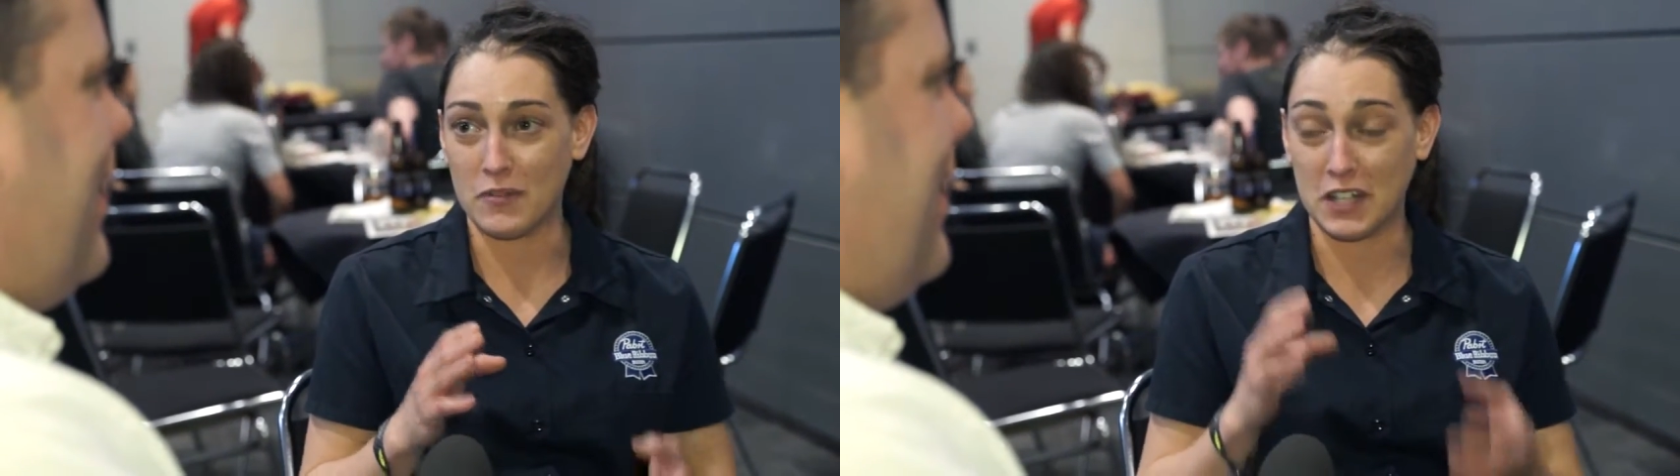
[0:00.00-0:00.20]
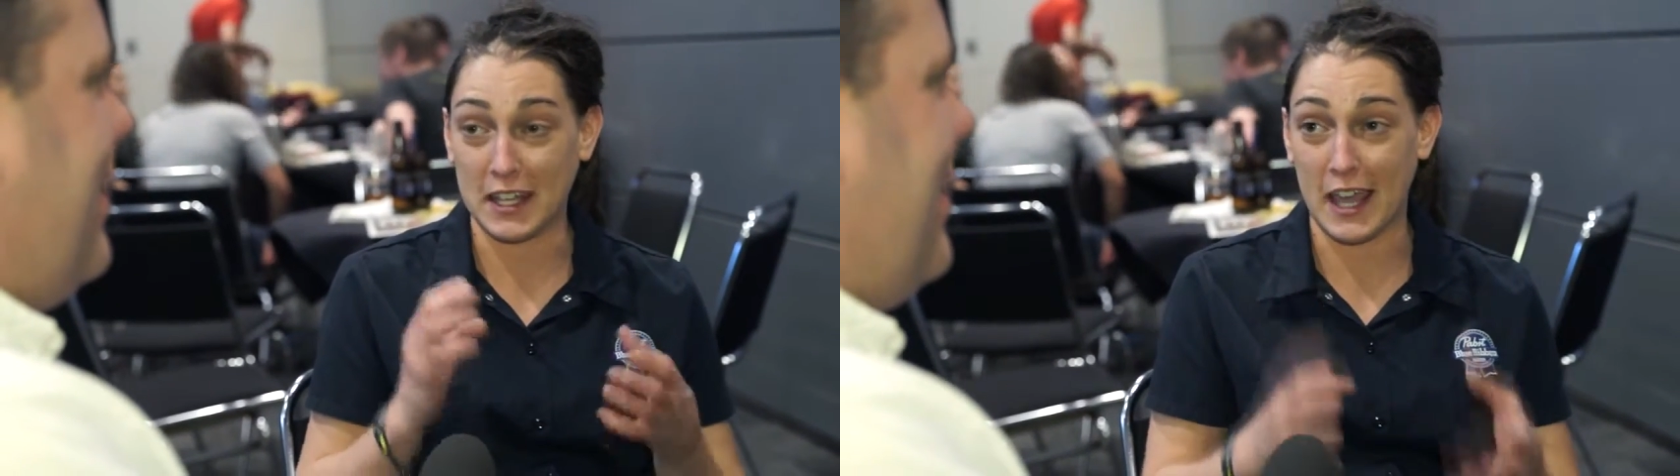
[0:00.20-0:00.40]

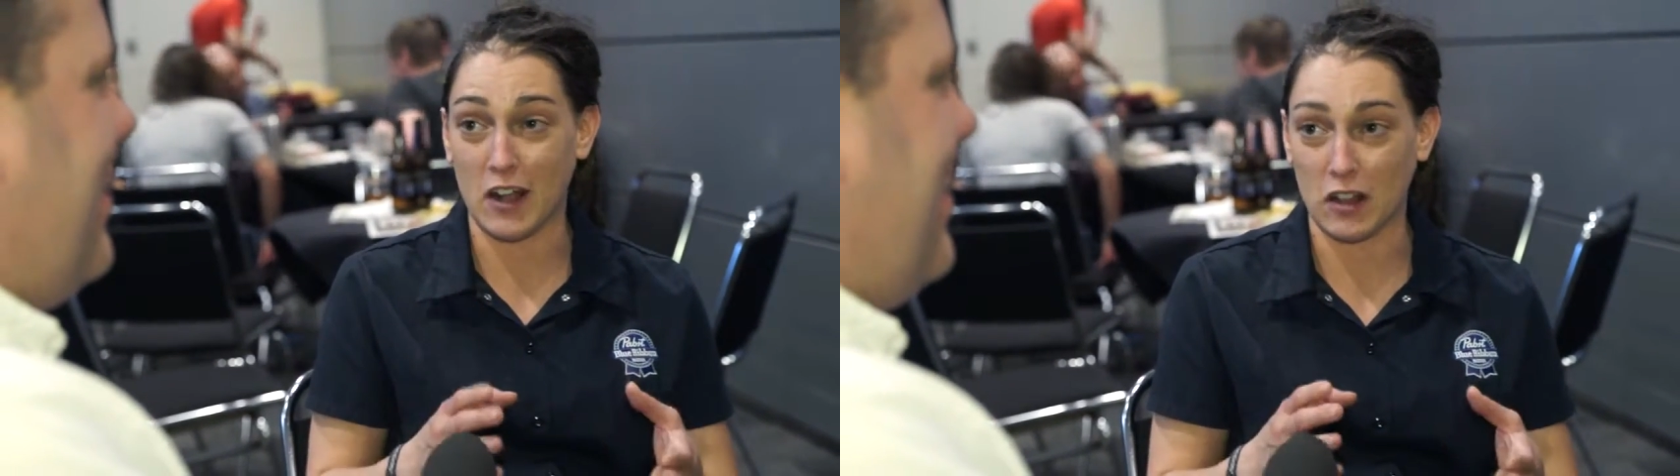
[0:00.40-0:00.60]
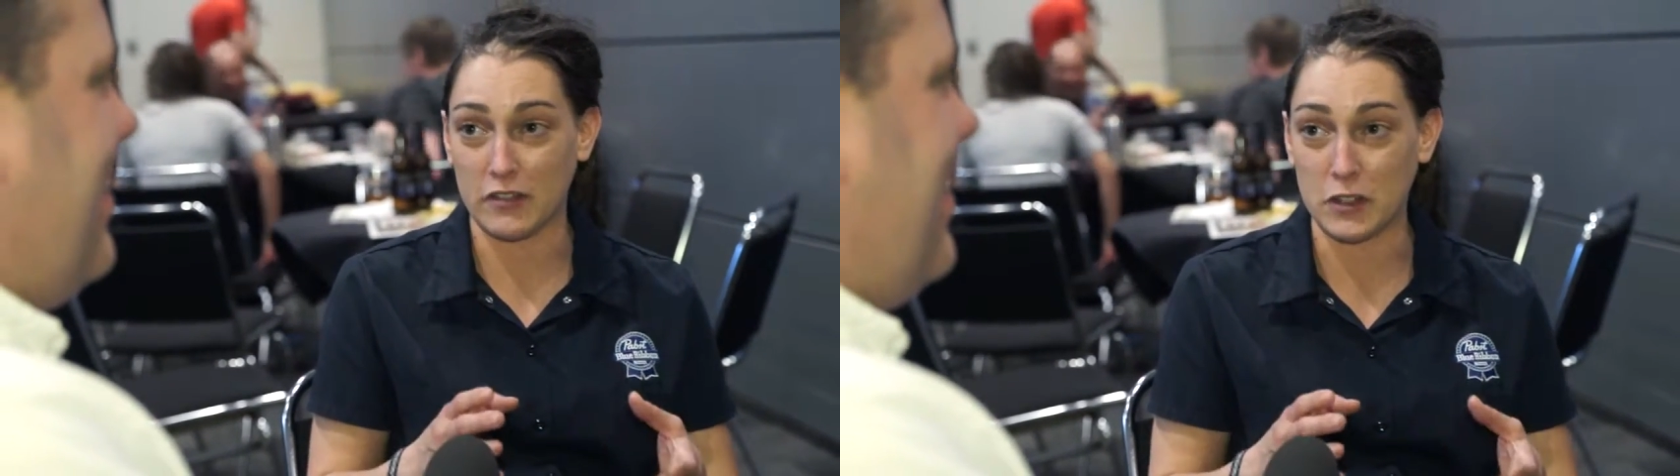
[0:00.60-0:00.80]
to
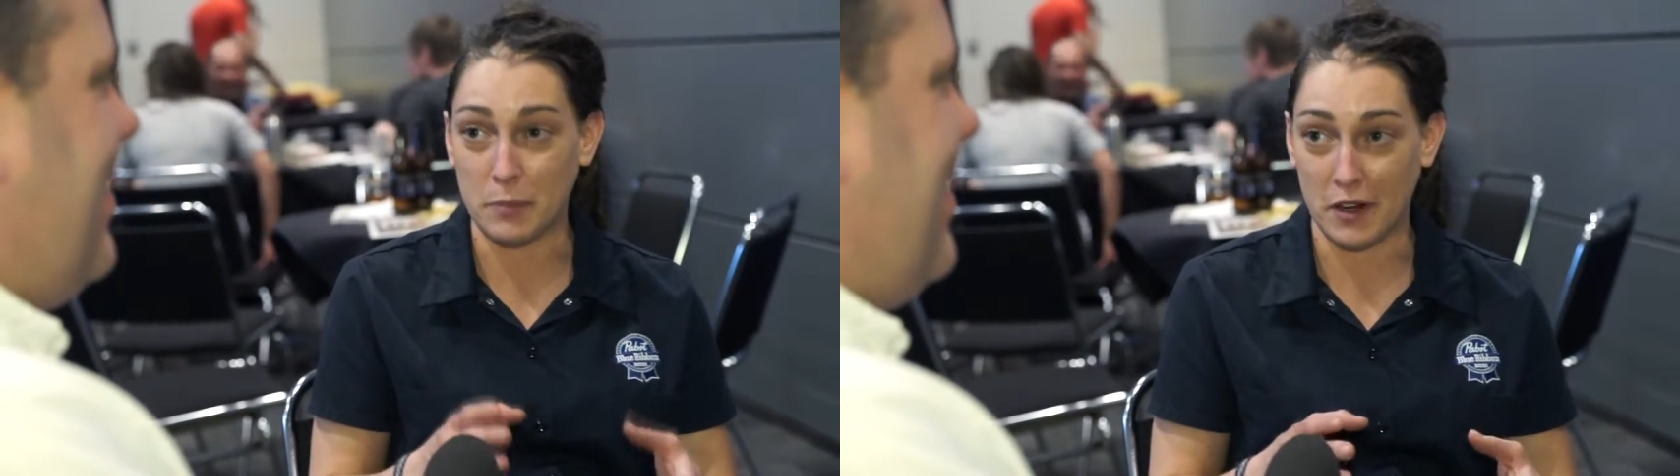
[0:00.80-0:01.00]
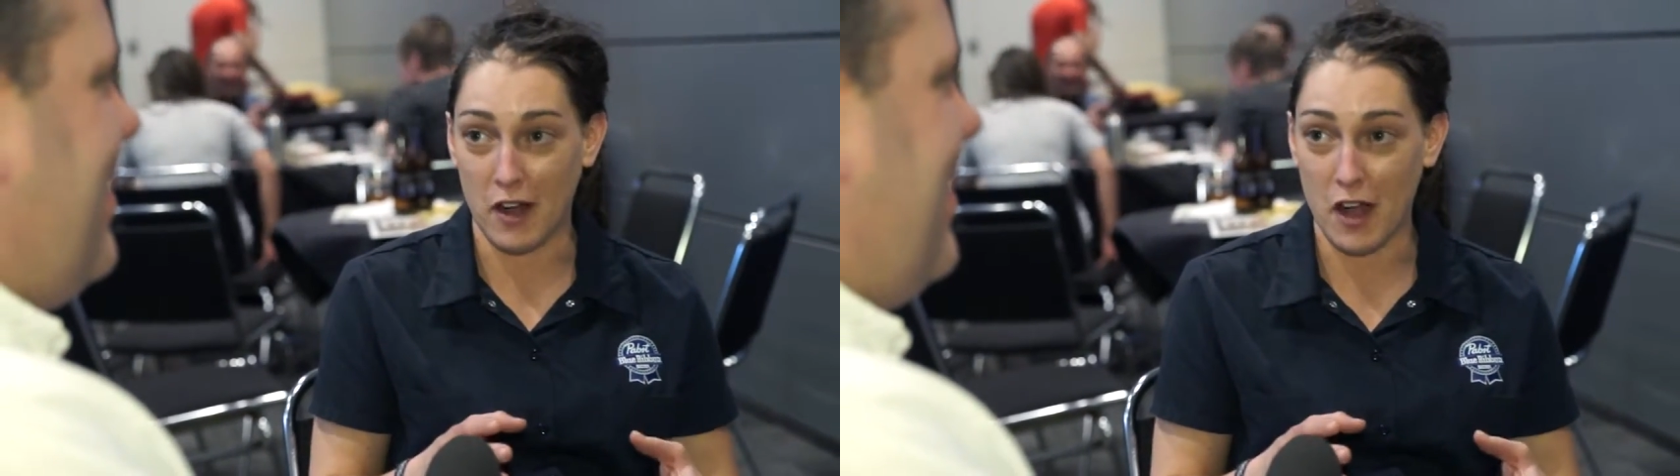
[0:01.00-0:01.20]
keg all of this
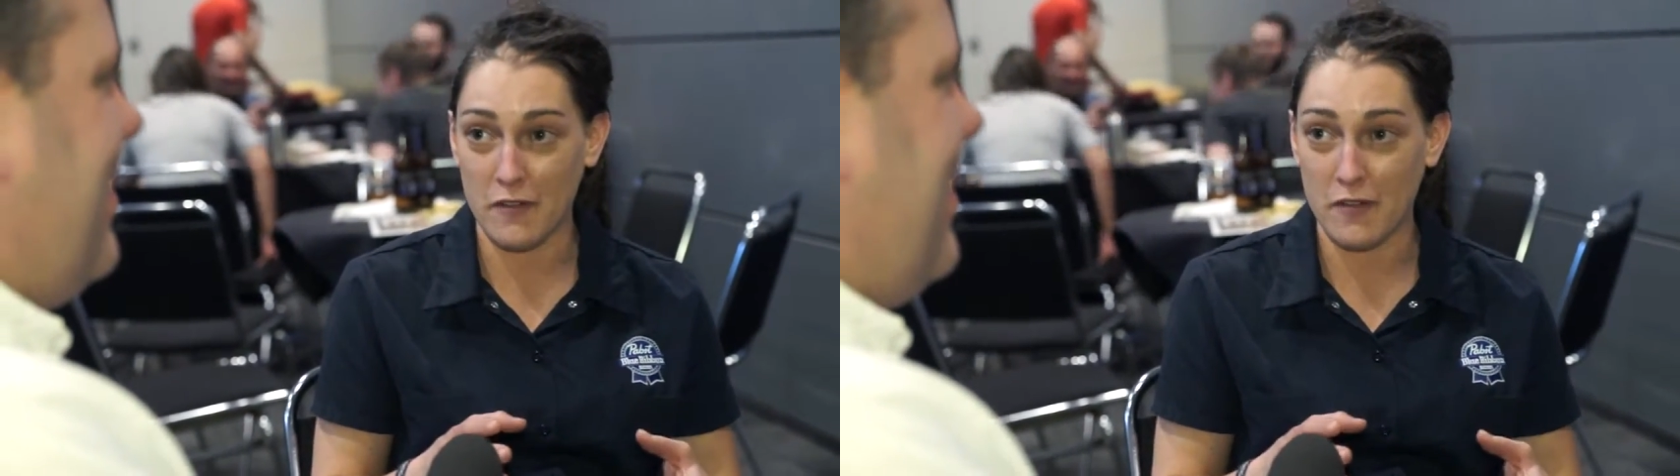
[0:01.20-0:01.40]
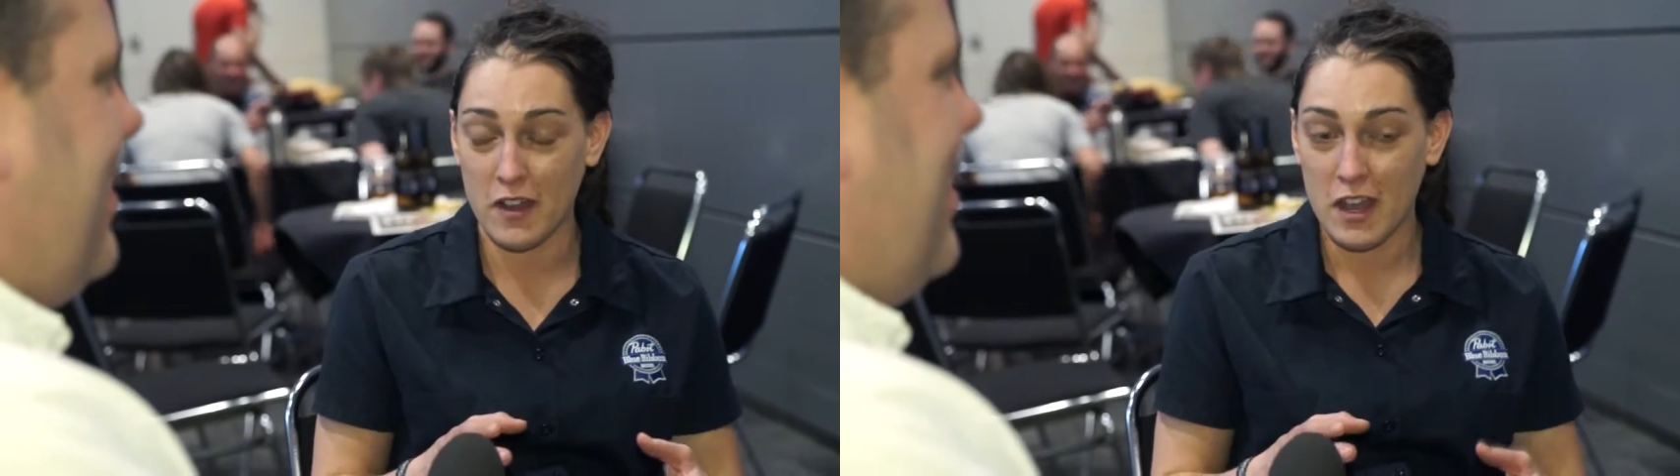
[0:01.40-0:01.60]
beer off.